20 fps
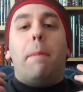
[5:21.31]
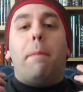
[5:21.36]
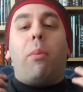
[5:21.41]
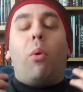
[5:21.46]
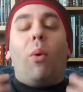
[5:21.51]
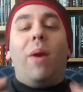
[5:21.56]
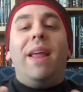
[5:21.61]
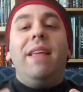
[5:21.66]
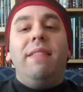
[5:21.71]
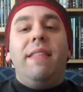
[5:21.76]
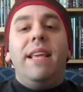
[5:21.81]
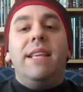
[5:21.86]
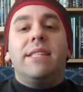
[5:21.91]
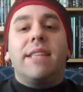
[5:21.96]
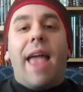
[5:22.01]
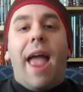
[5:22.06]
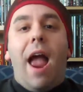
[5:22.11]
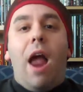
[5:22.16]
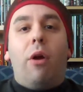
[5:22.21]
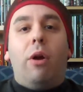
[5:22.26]
bring these
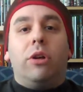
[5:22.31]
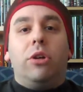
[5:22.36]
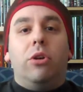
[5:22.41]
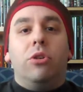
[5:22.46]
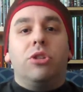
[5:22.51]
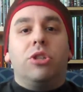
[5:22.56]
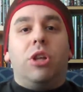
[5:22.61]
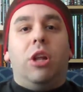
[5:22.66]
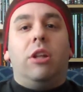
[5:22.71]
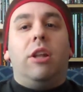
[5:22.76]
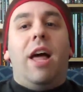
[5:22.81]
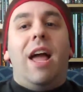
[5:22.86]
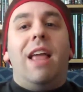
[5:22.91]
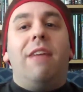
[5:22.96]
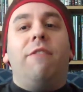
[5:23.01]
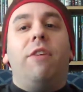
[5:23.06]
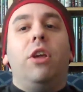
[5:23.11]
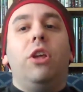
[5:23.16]
characters to life,